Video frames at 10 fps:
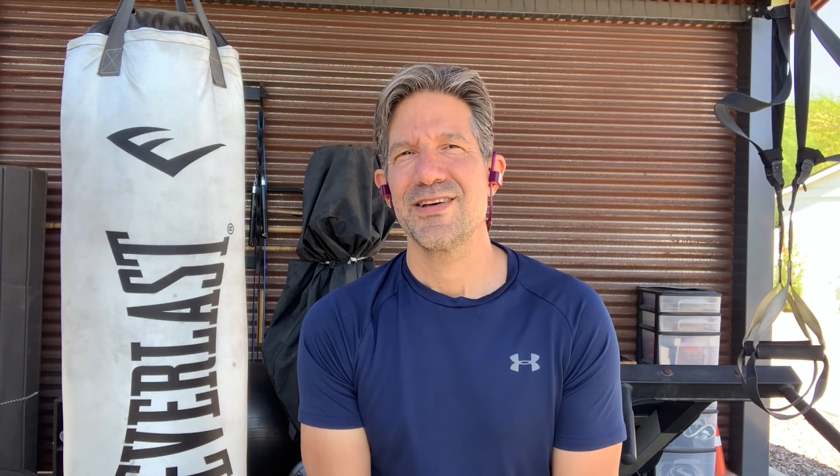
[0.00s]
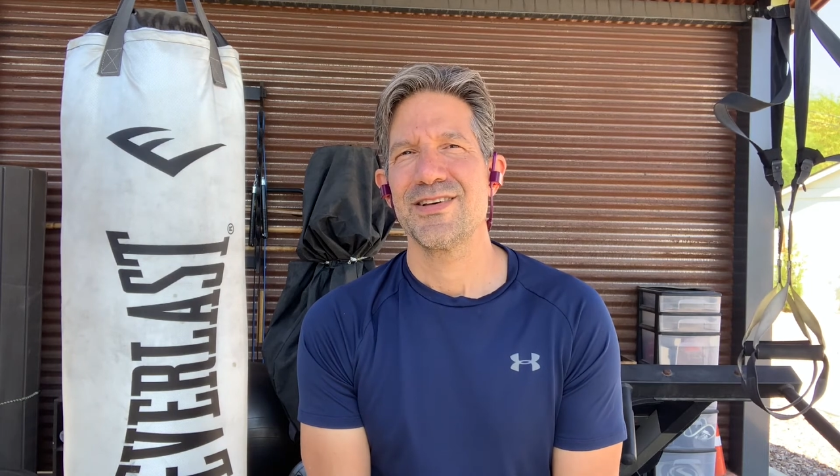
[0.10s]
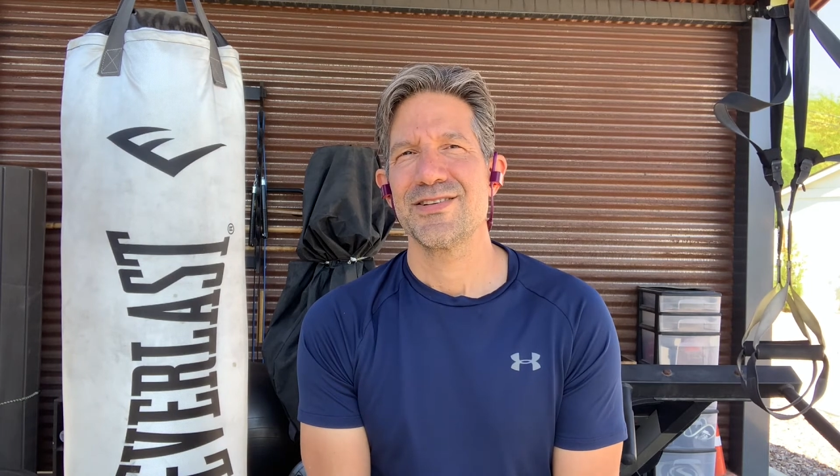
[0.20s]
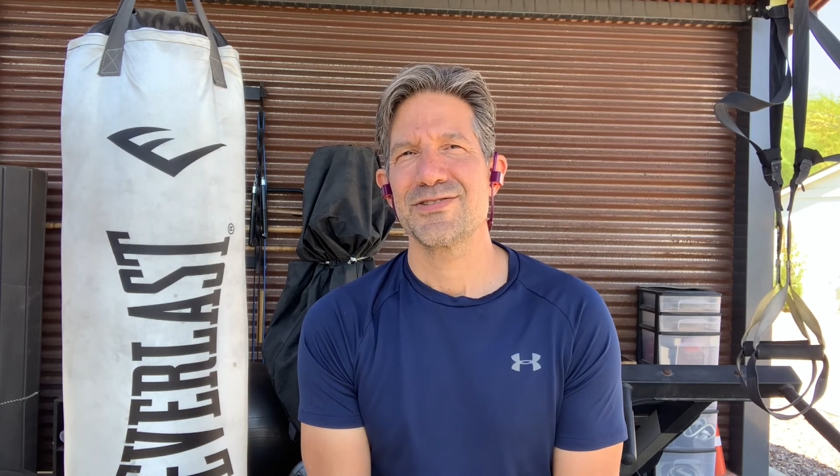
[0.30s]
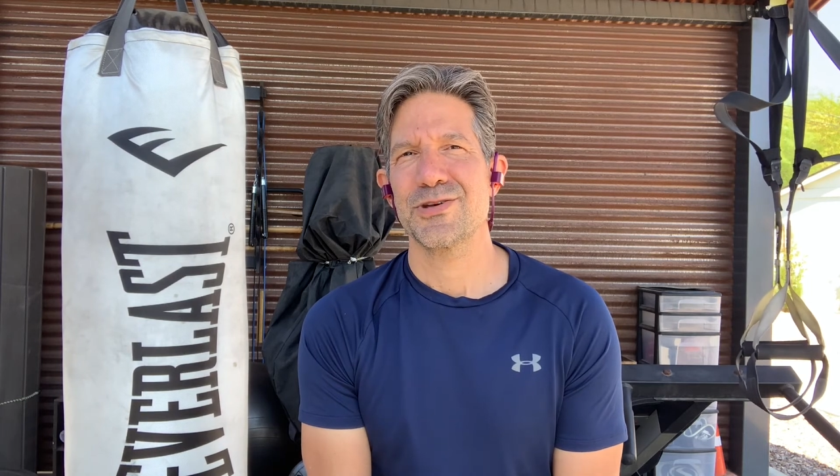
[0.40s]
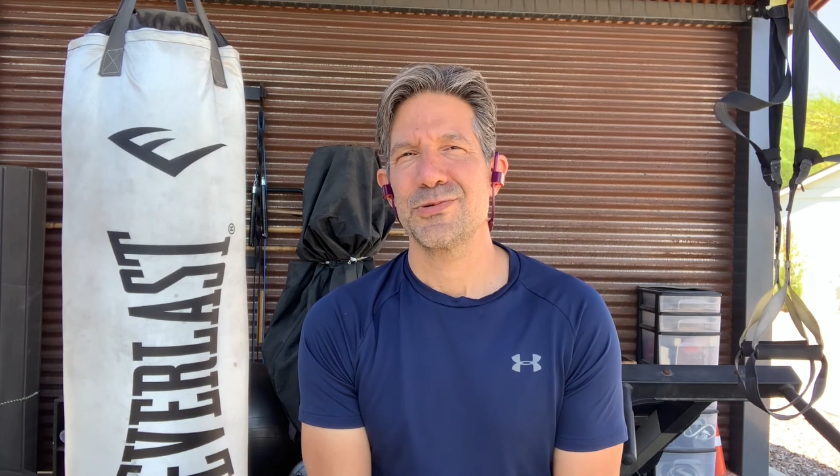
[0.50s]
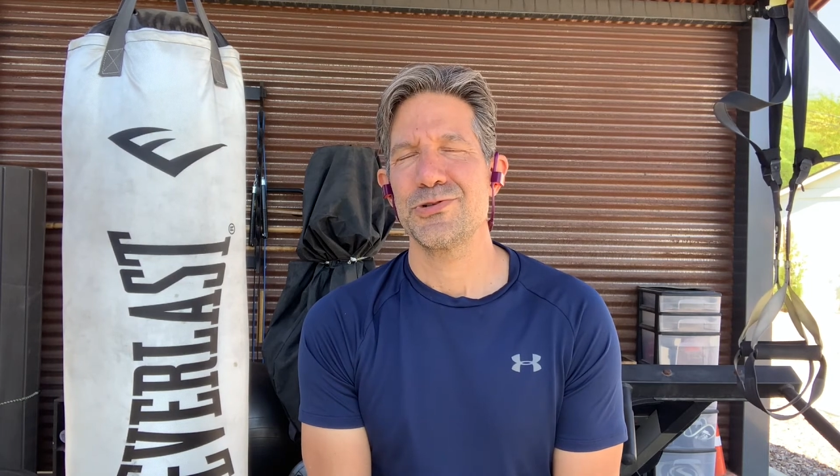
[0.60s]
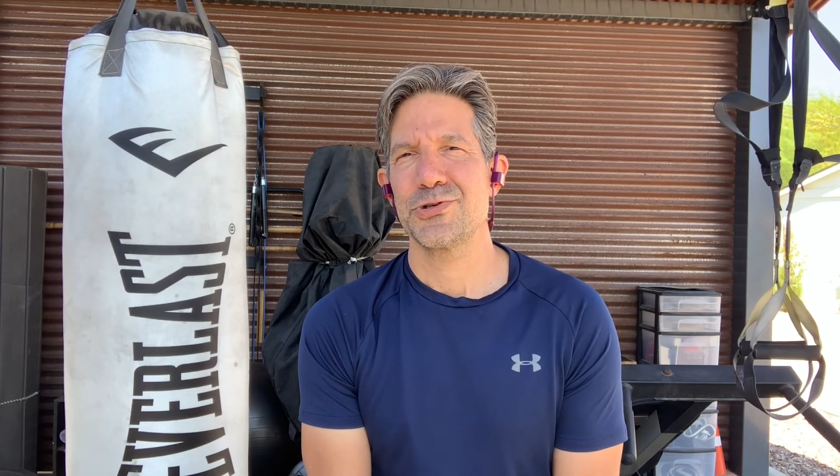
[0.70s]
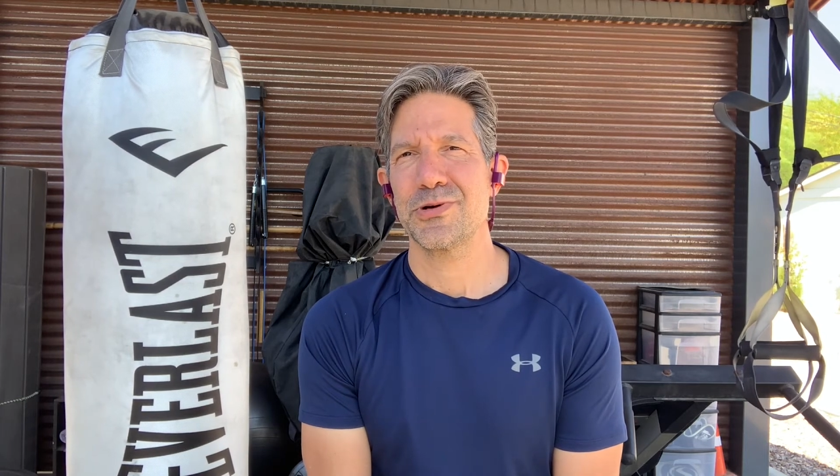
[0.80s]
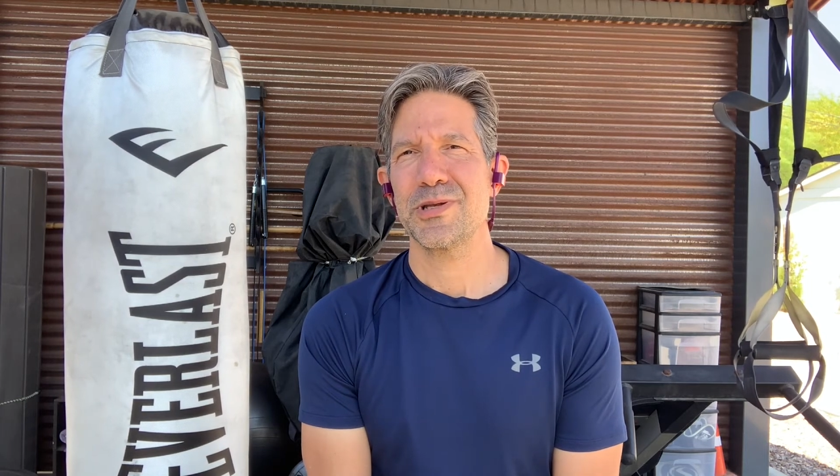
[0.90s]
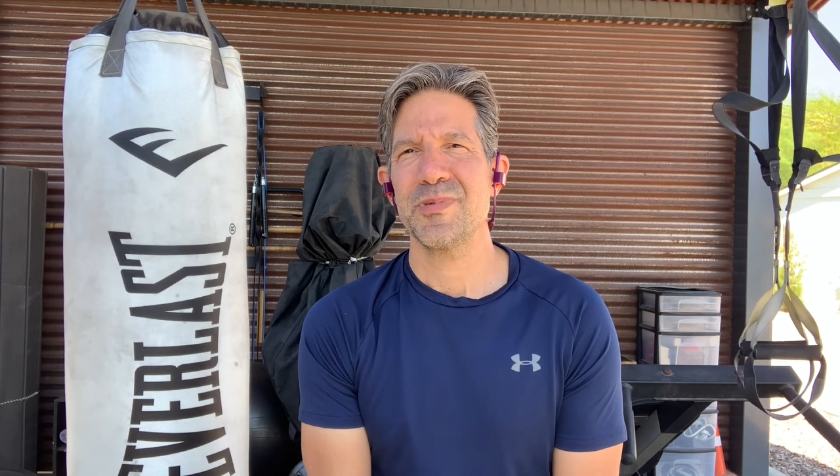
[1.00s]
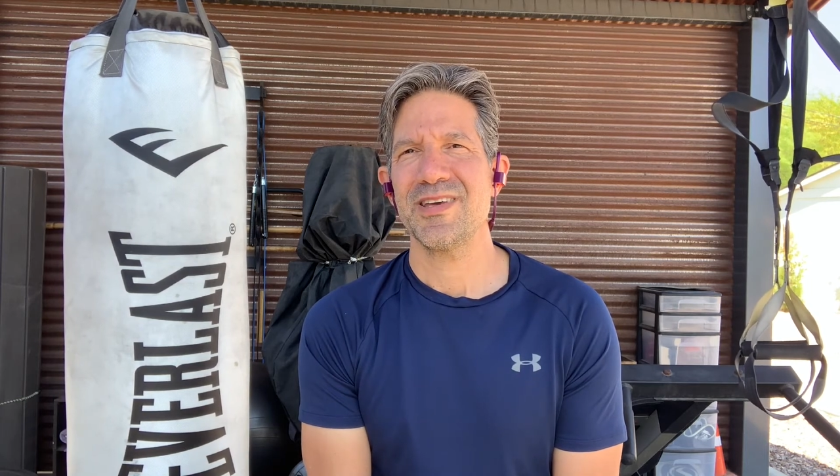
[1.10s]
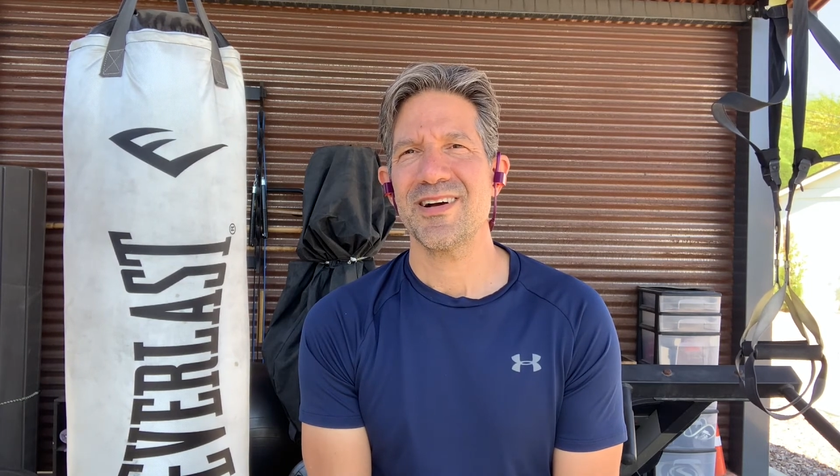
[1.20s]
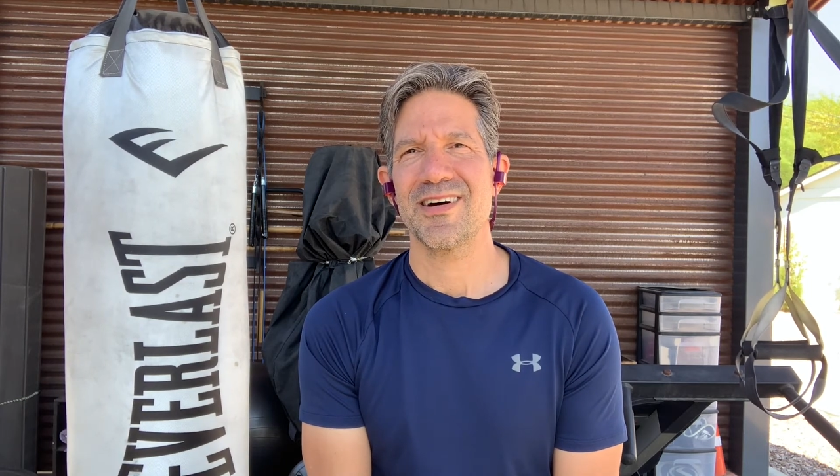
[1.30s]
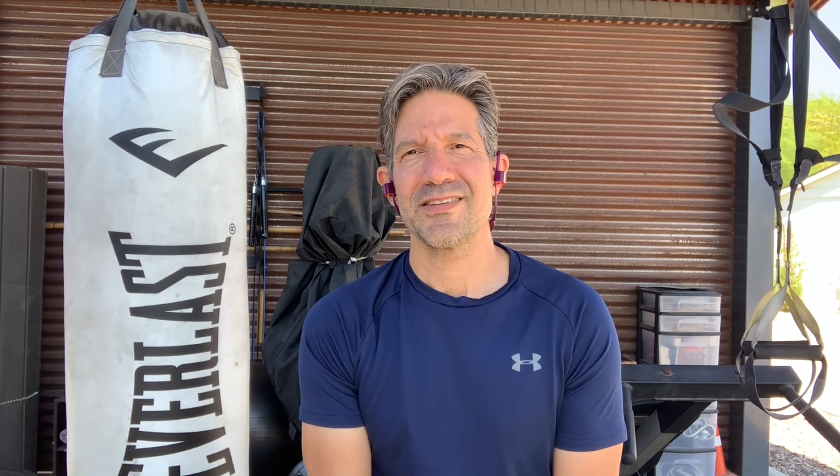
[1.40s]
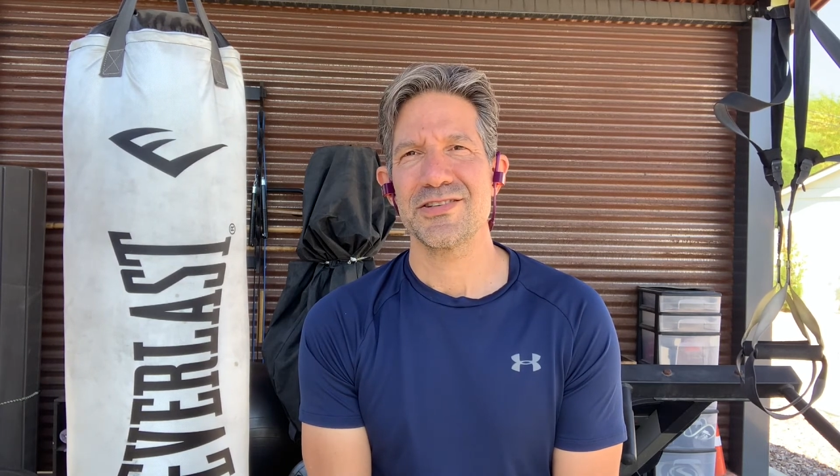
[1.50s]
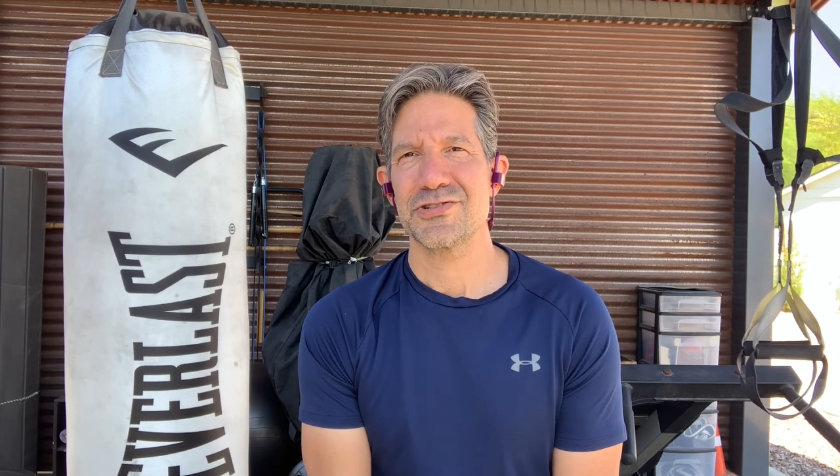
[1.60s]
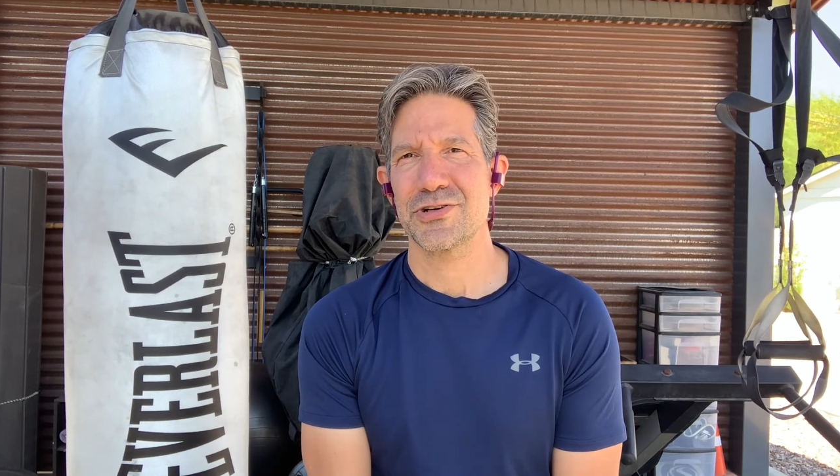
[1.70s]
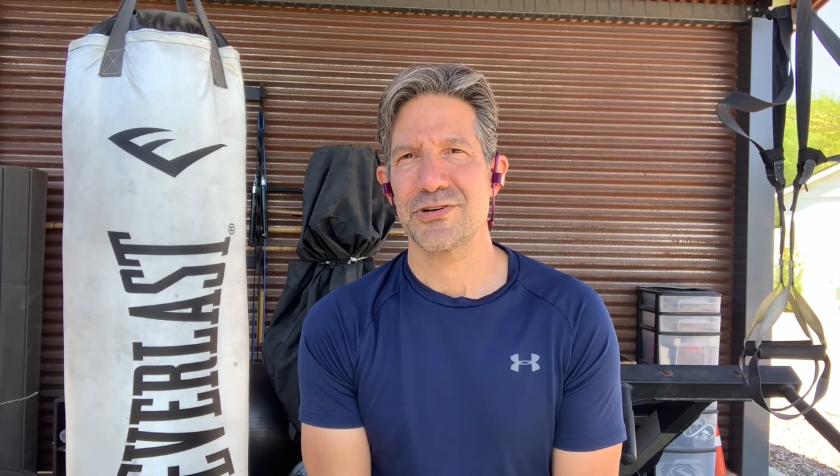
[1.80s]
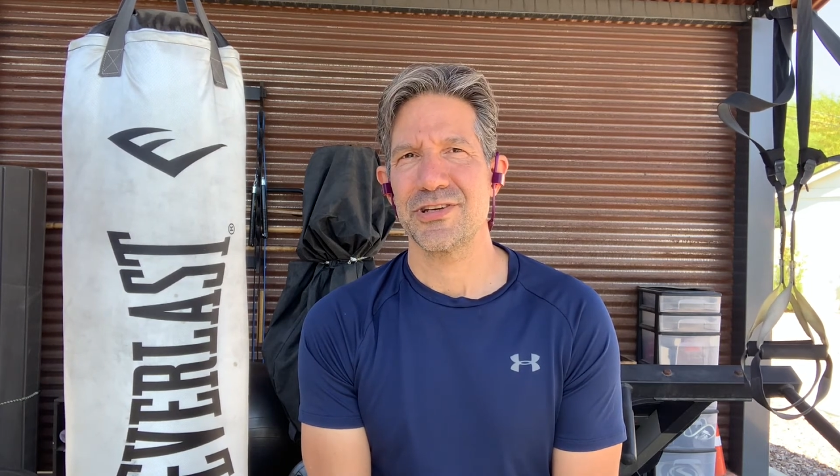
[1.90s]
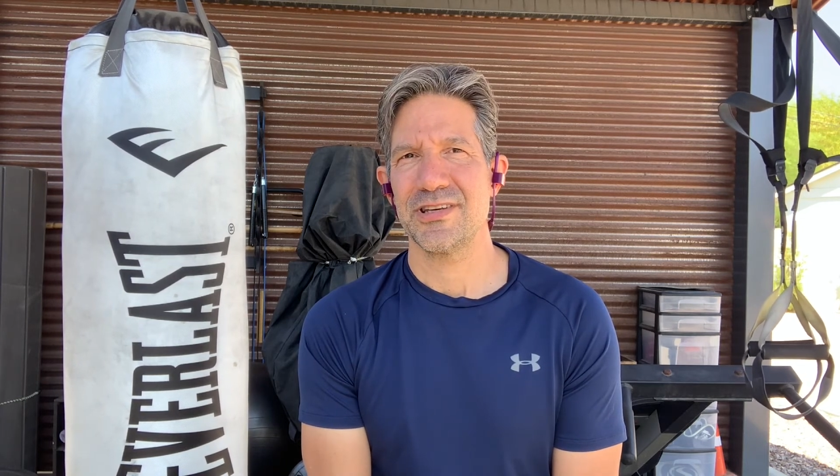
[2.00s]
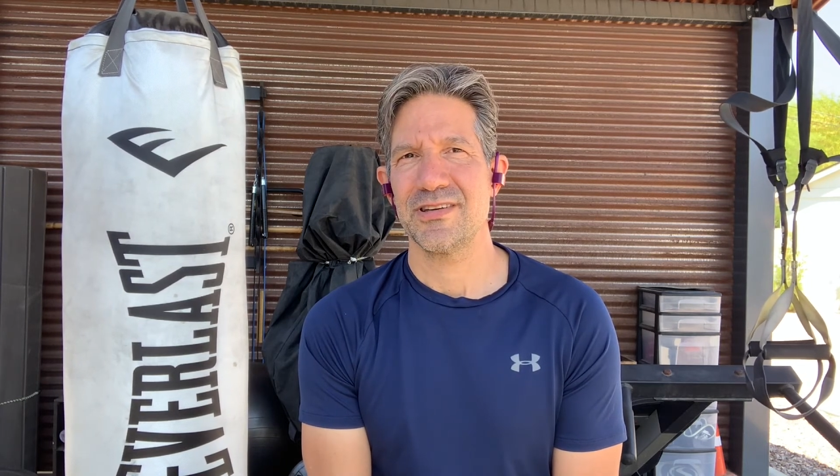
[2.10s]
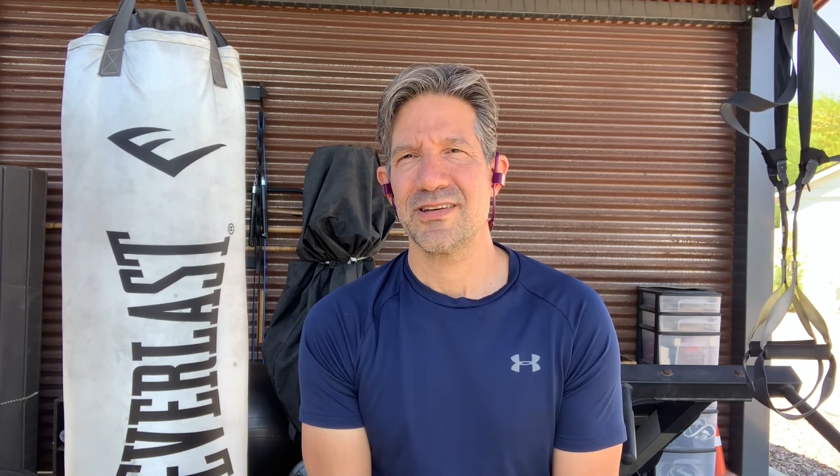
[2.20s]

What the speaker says: So join me on this journey